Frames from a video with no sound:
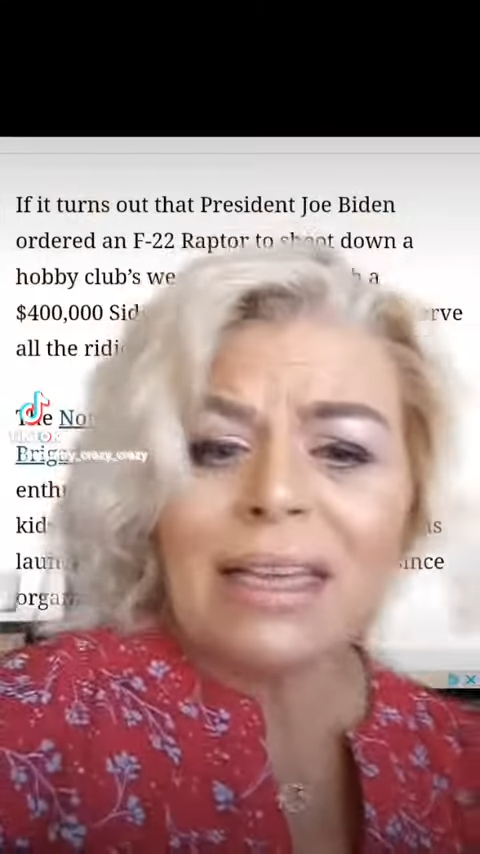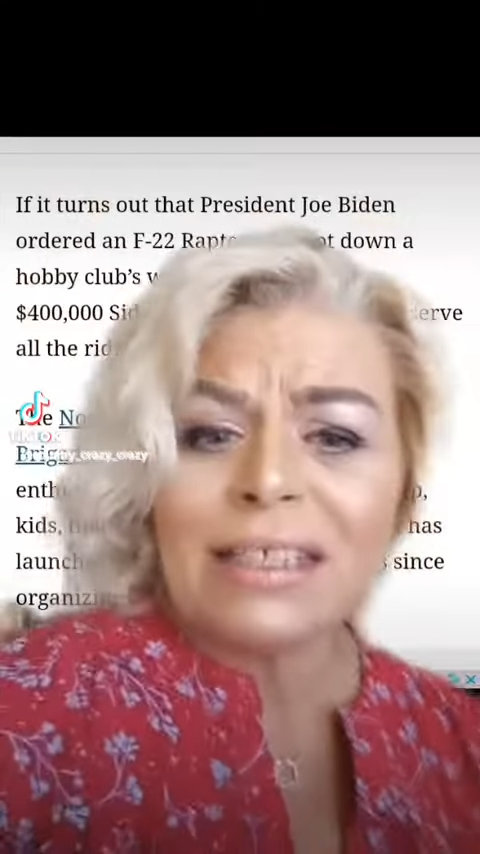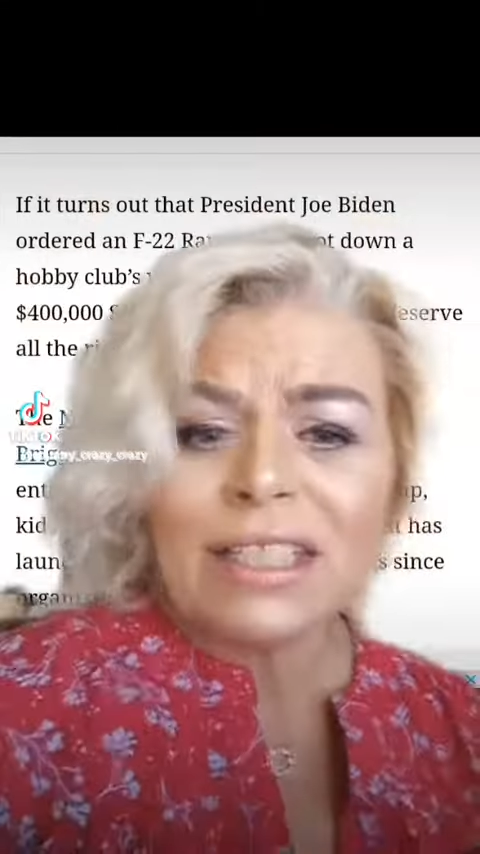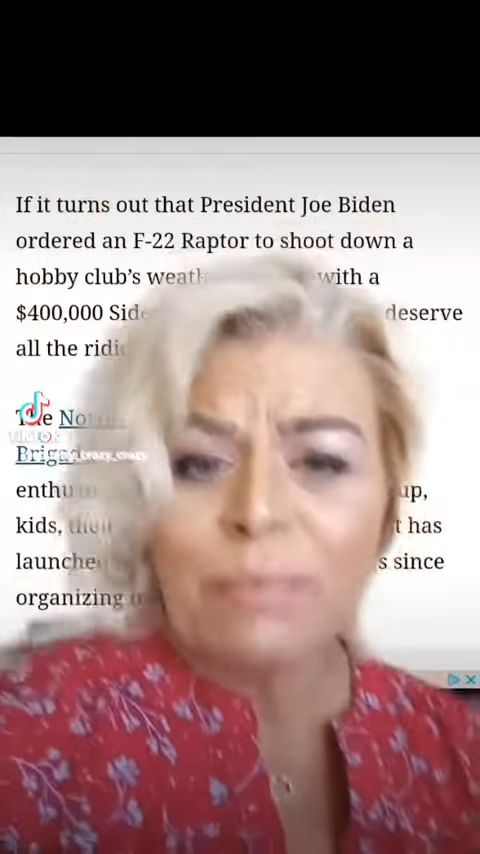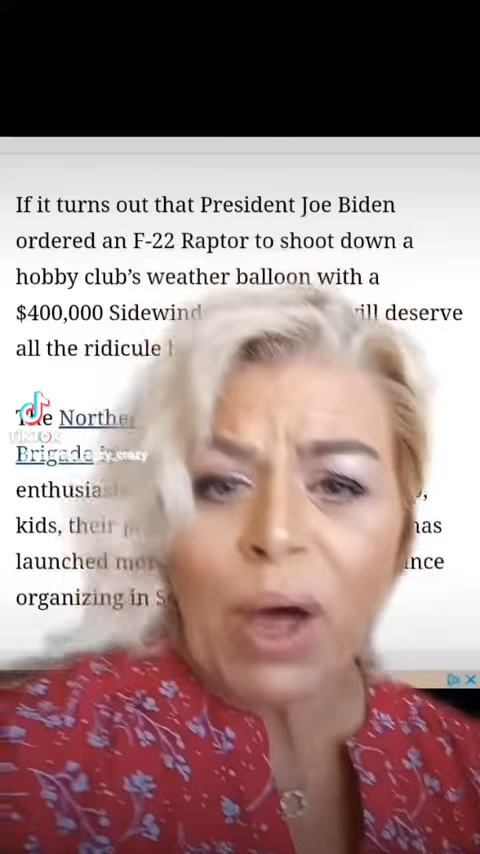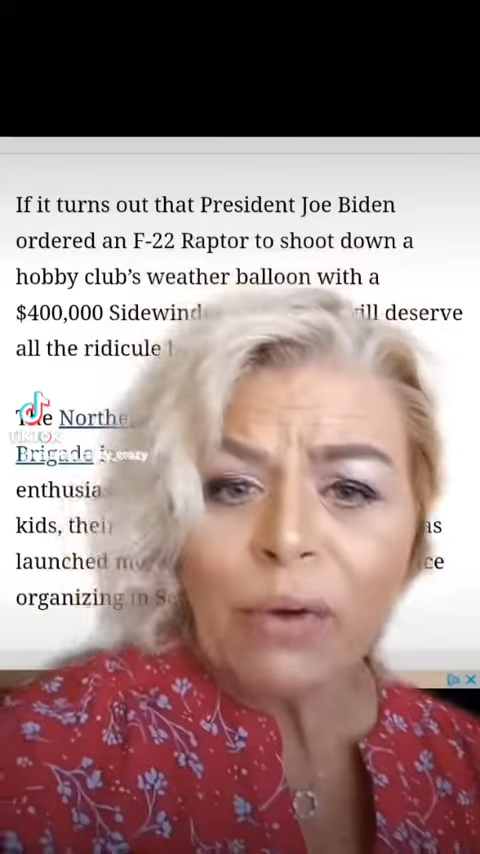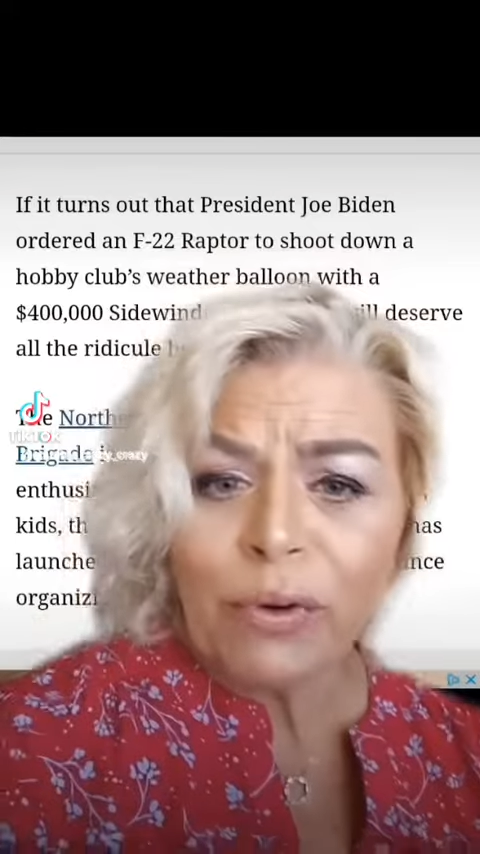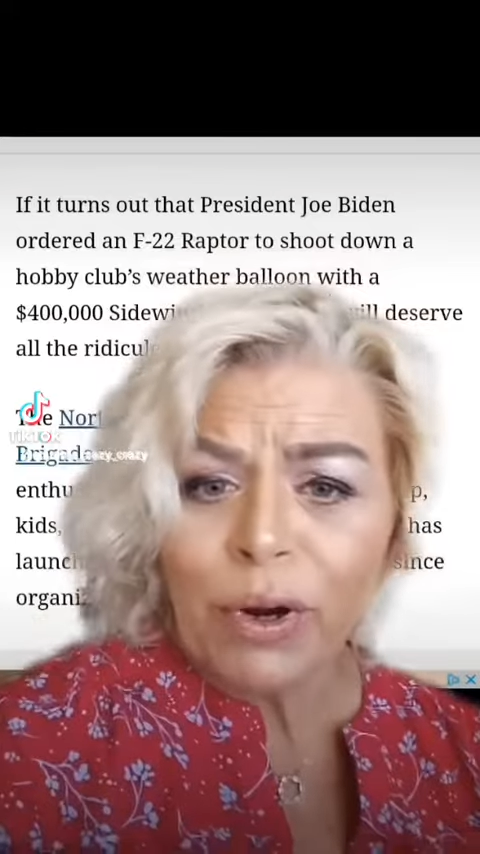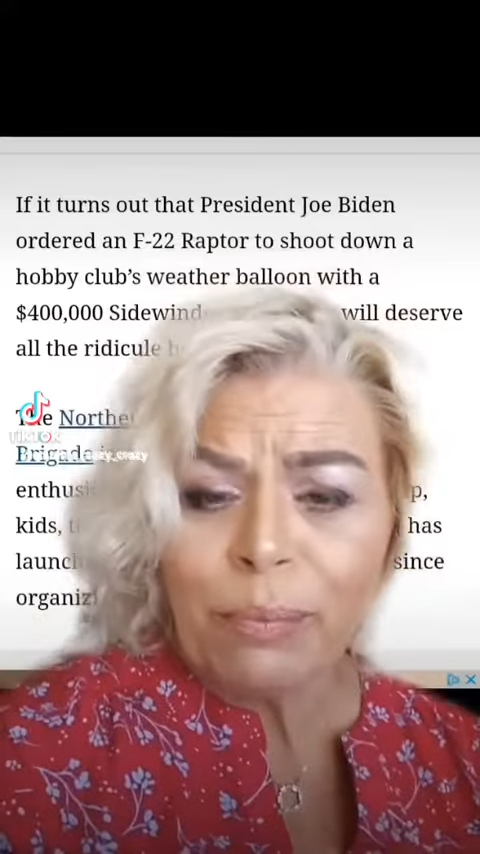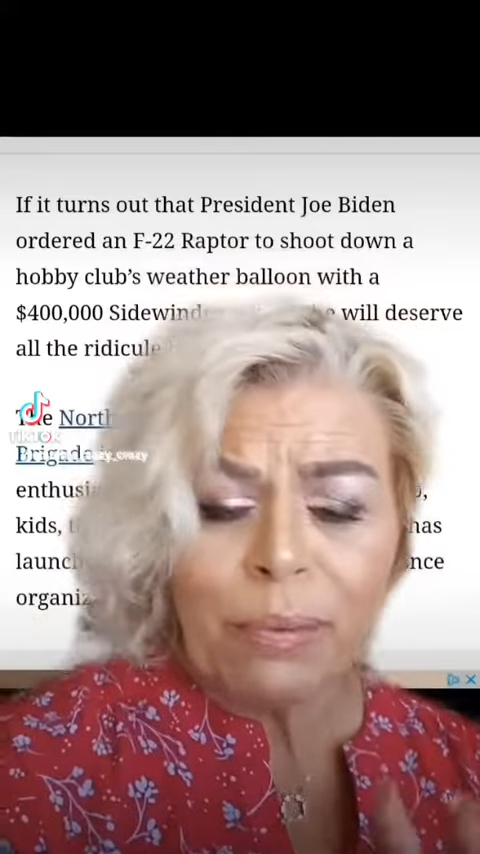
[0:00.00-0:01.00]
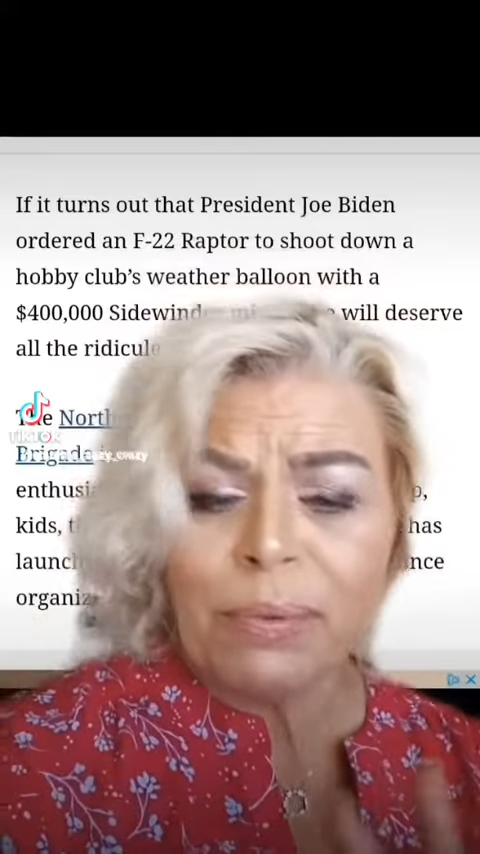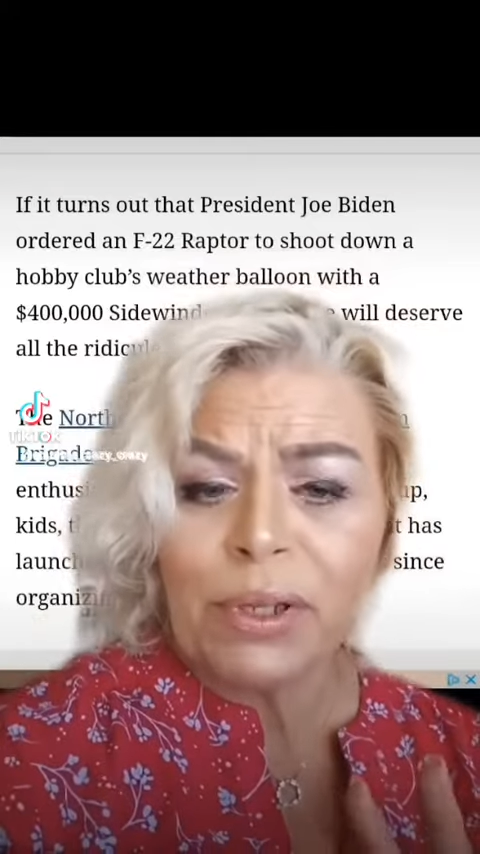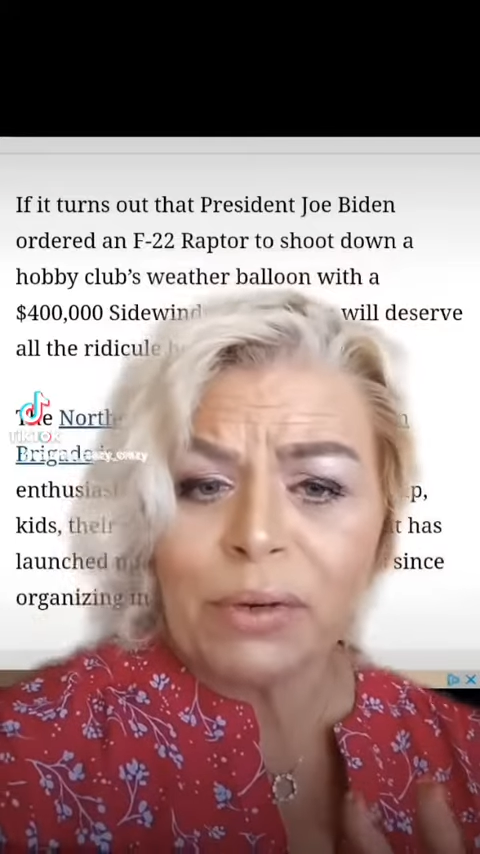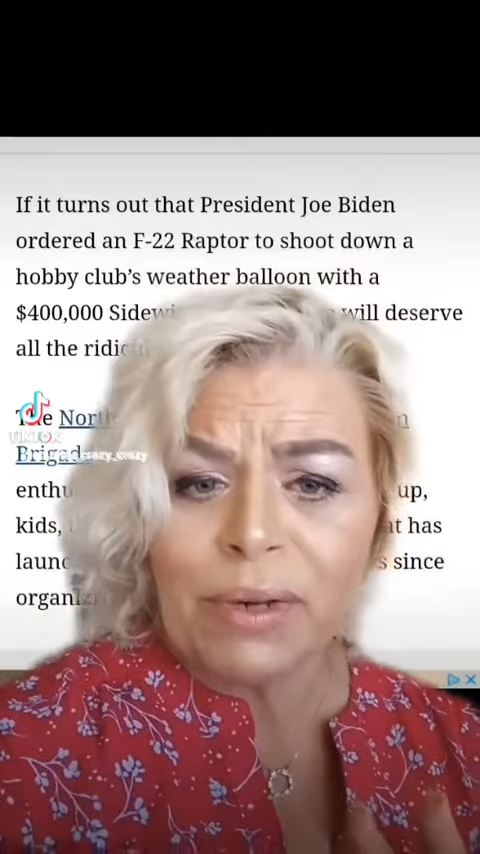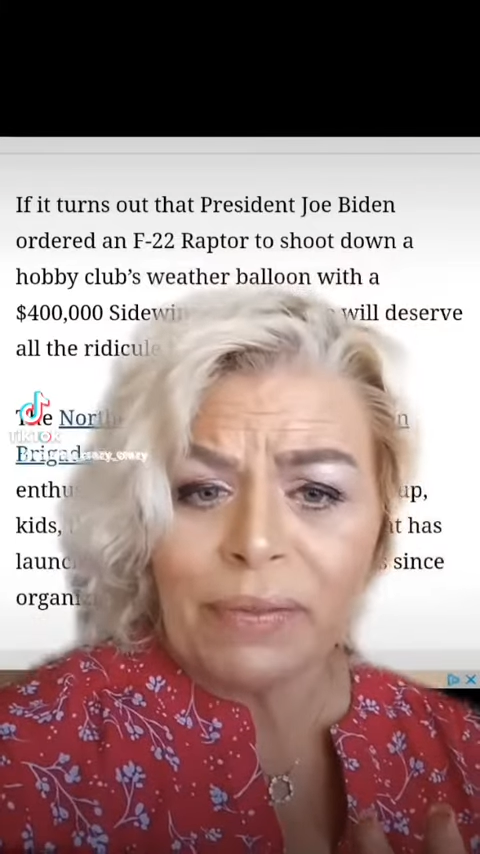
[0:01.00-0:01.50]
It's a small group of
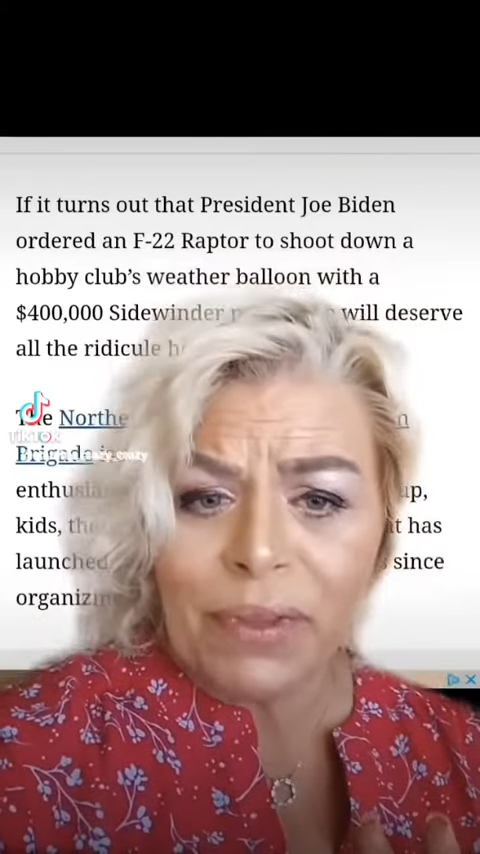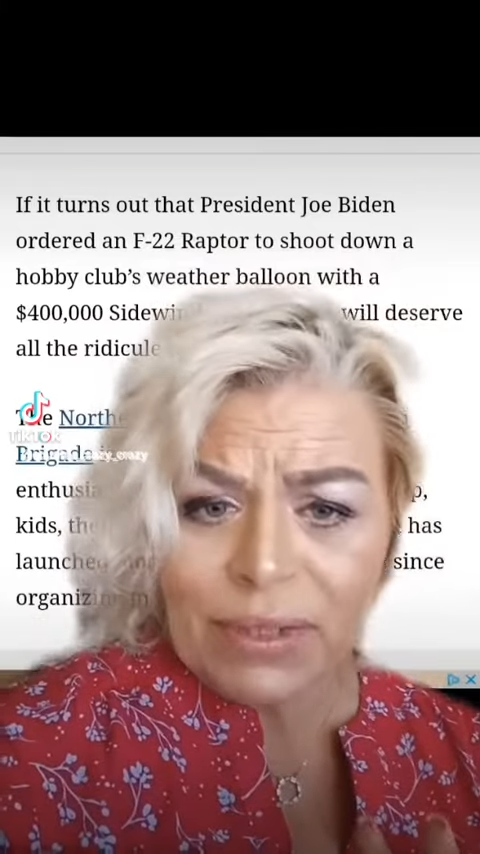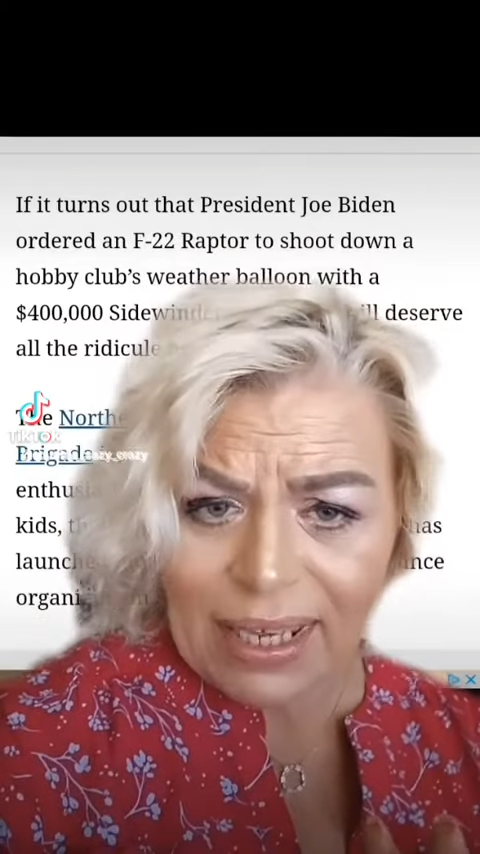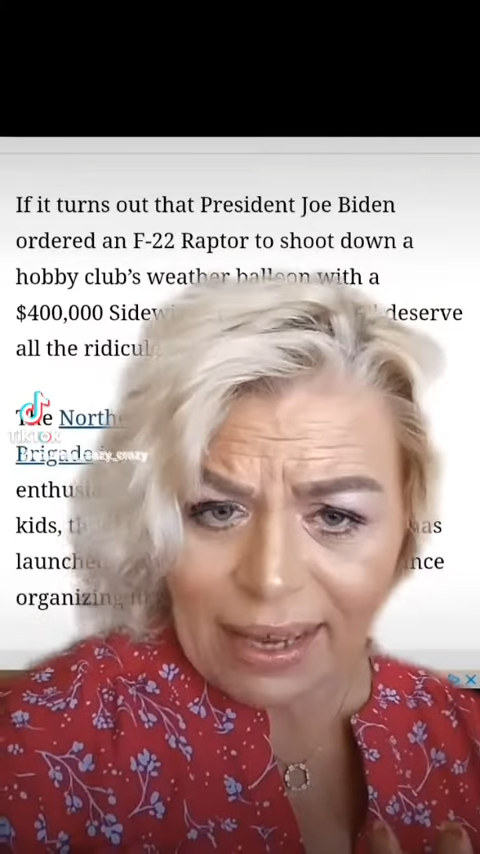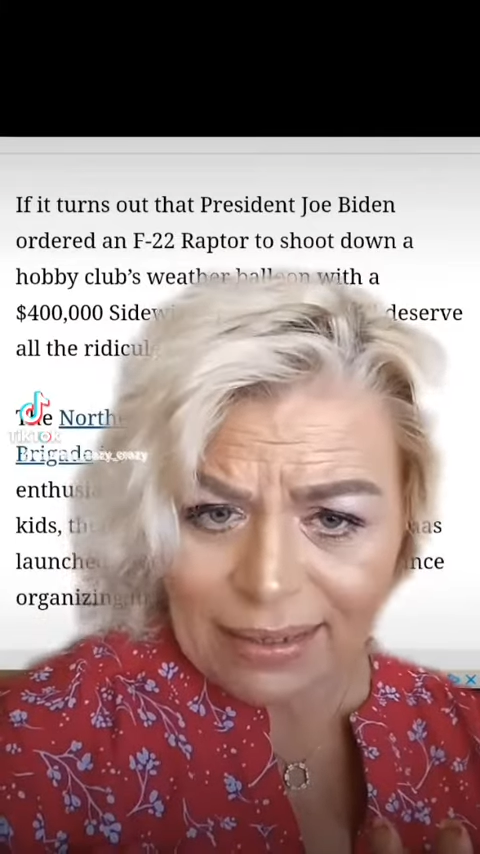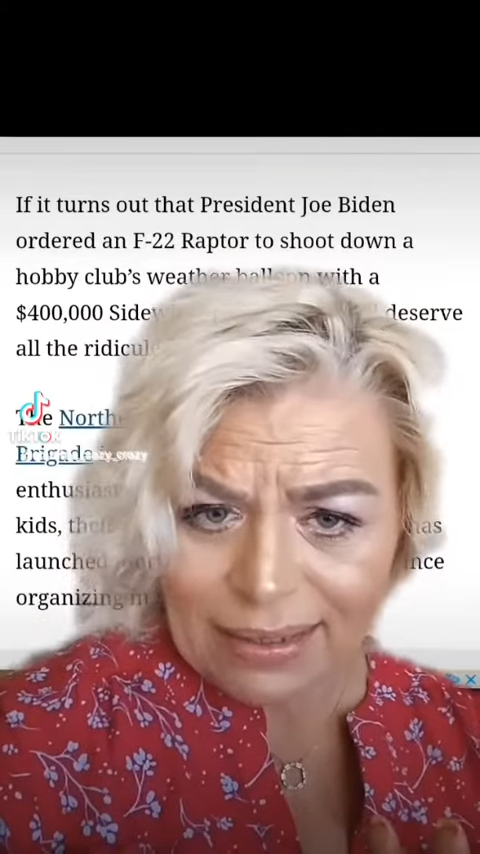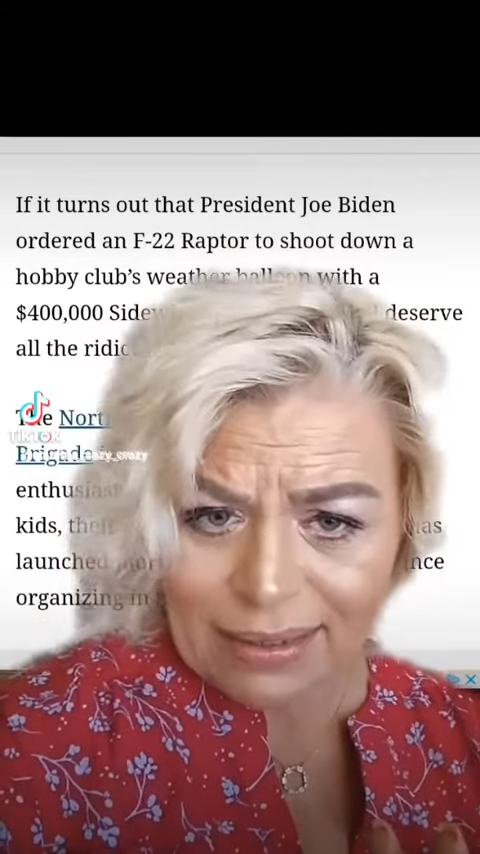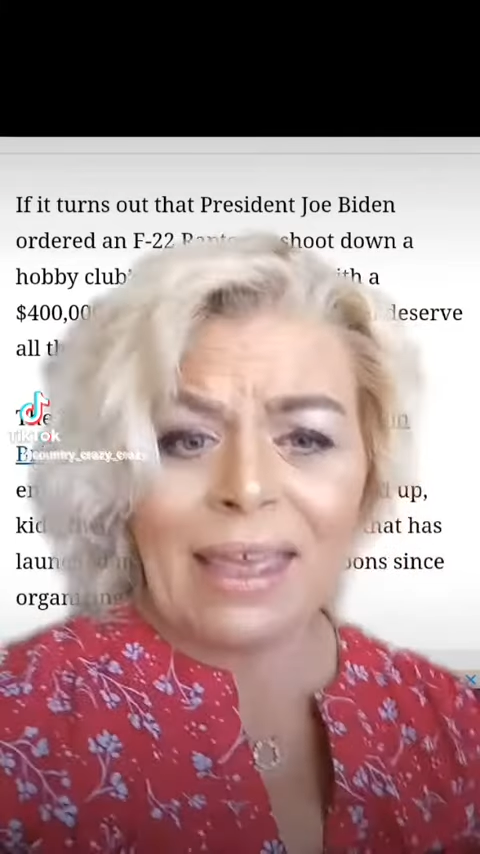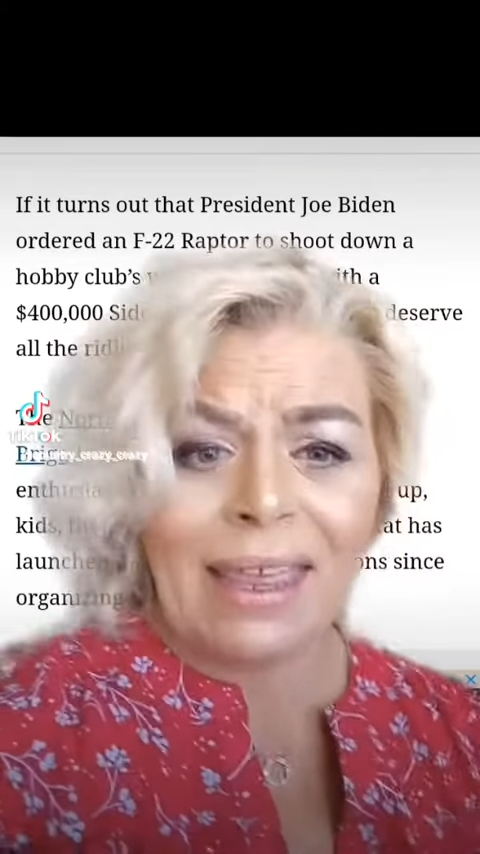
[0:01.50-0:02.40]
balloon enthusiasts,